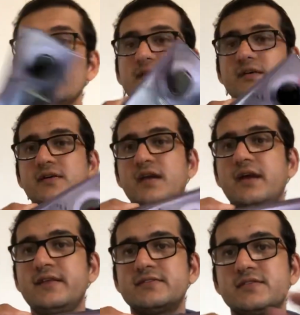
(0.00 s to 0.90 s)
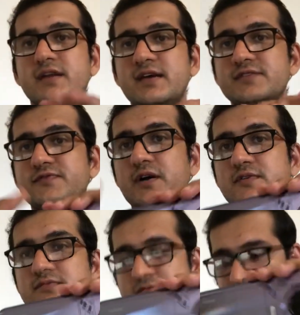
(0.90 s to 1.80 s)
Okay, it's a nice
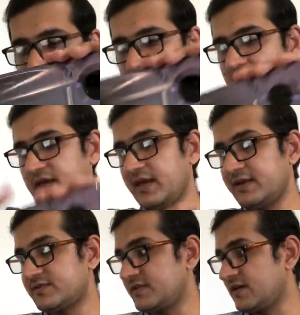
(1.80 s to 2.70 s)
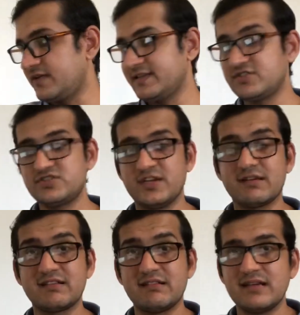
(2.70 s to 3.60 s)
phone. Okay, so now let's
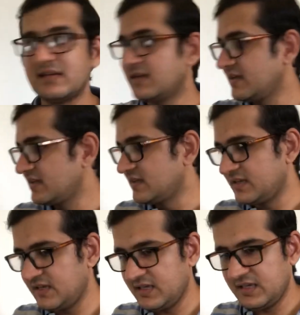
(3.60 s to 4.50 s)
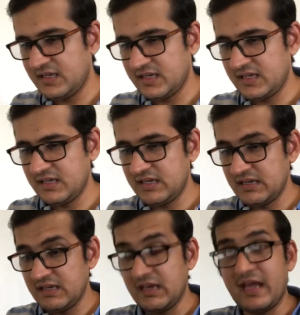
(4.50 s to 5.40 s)
check
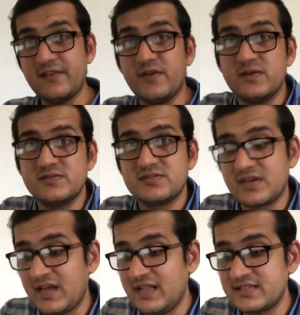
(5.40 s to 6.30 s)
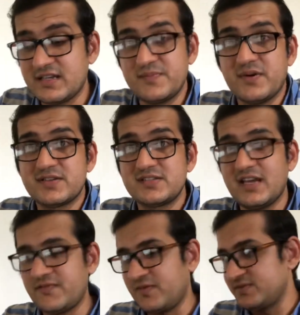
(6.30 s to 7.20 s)
the headphones. Okay, let's unbox the
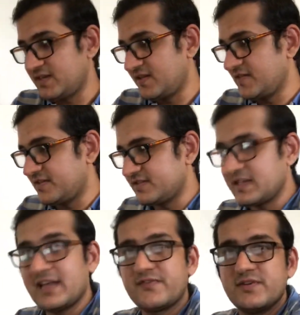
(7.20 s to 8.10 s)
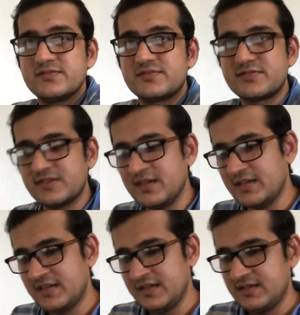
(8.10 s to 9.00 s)
headphones. They've given us the headphones.
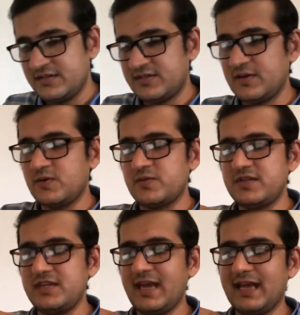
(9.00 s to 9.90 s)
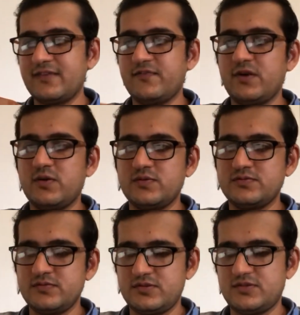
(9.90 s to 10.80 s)
So the
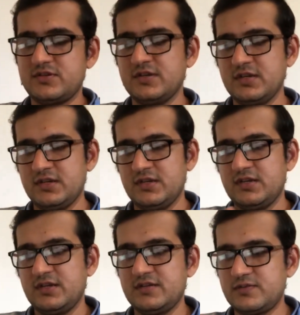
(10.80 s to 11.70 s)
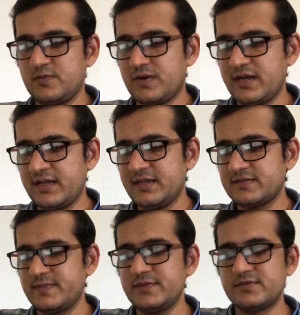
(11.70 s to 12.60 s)
headphones is wireless
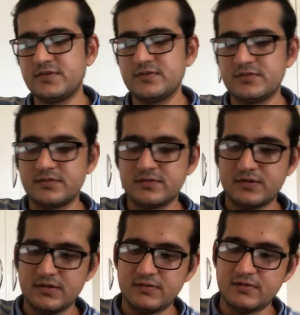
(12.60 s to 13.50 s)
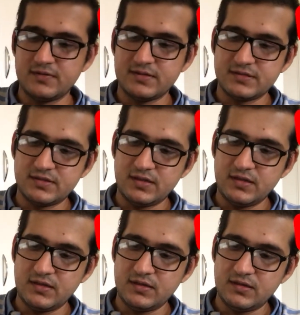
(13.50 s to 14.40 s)
Bluetooth. So let's
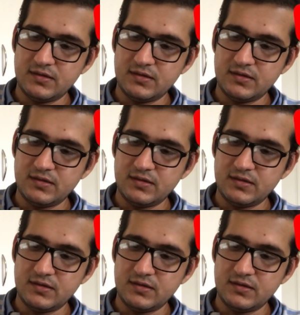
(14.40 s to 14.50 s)
see.